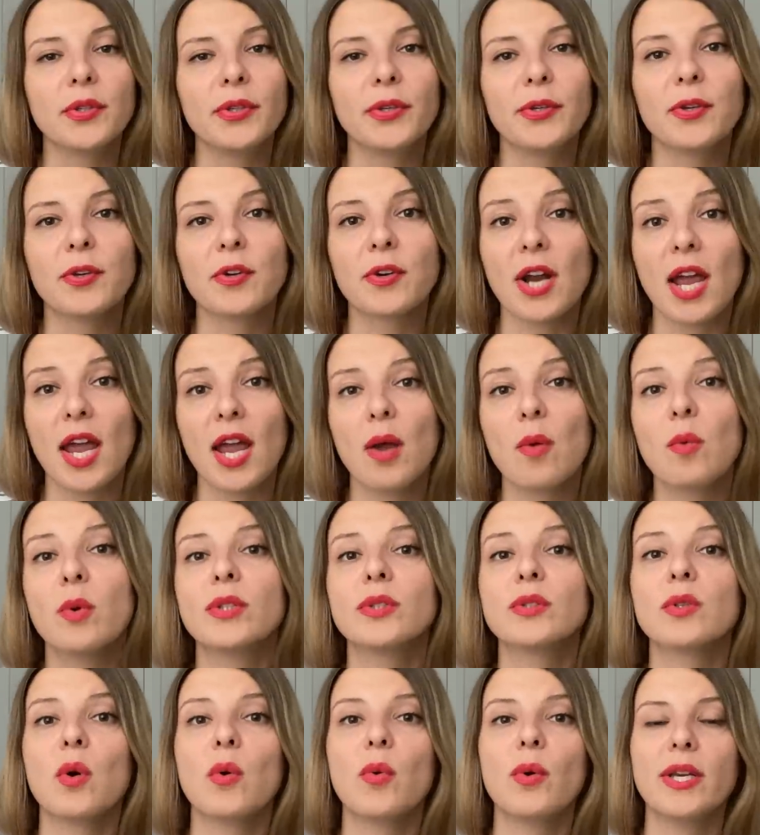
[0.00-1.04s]
Ukraine
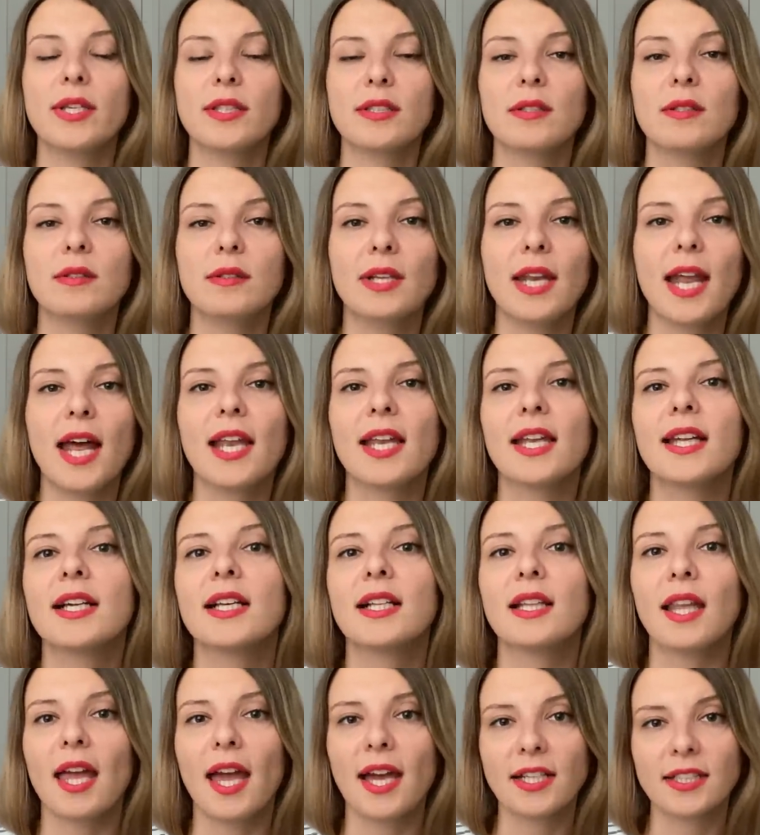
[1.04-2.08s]
was always good at
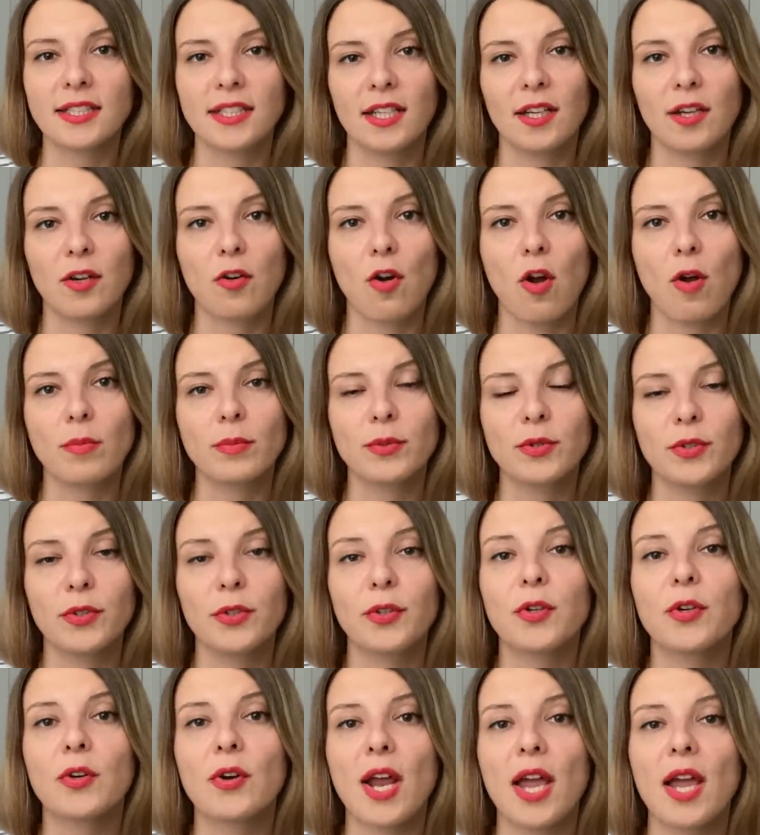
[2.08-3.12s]
collecting crops.
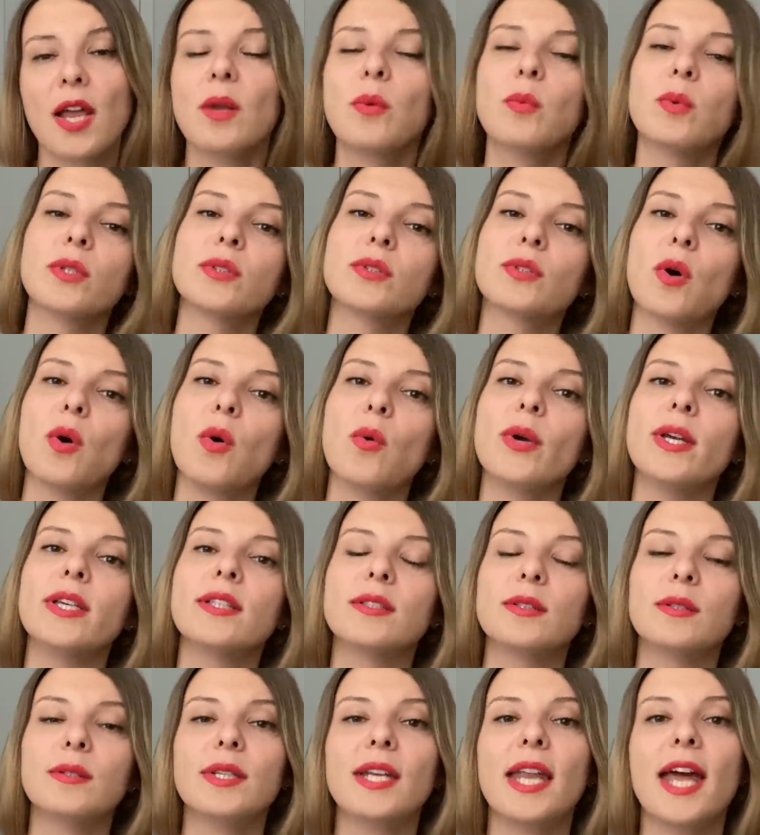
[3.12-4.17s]
Ukraine was always
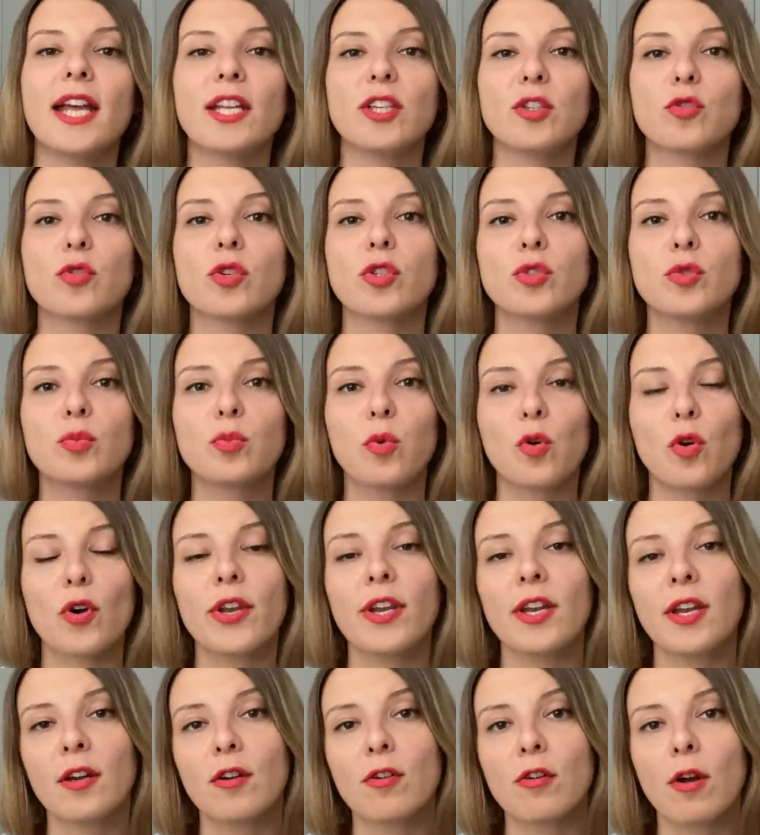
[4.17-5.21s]
good at
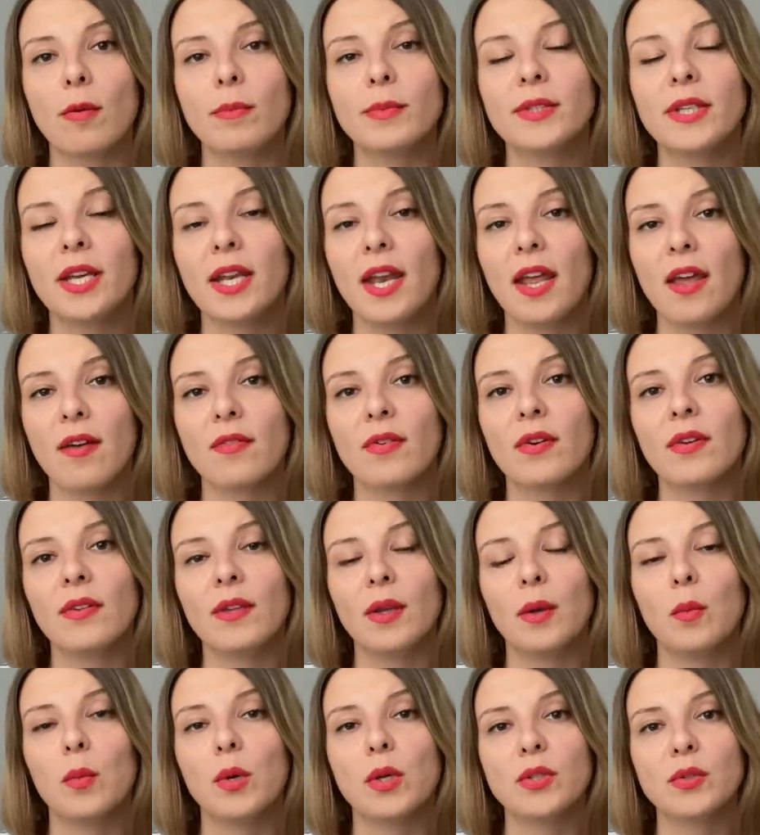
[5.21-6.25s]
transporting crops, and
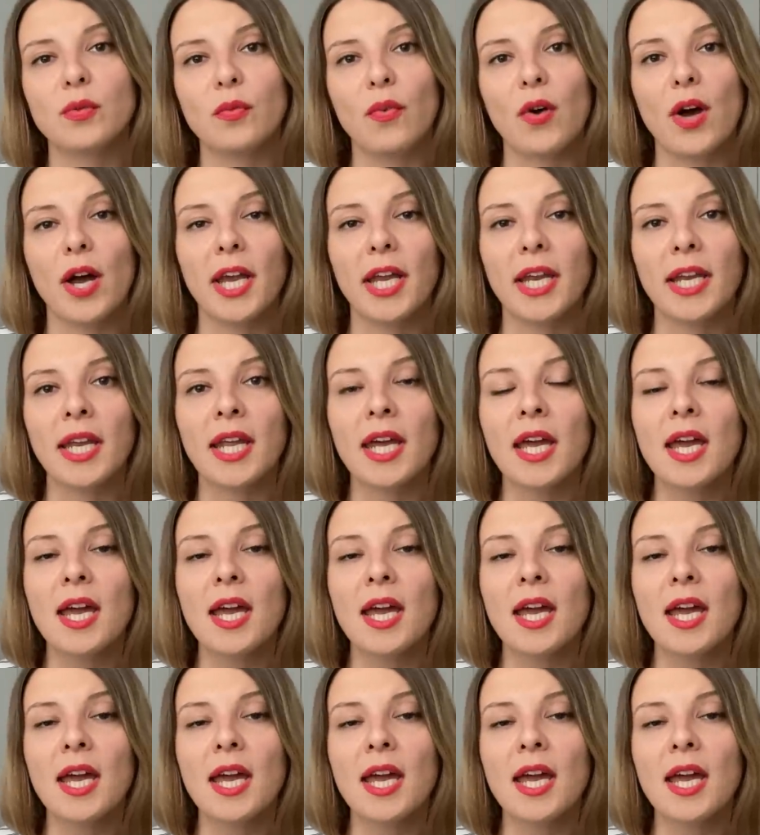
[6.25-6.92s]
everything was fine.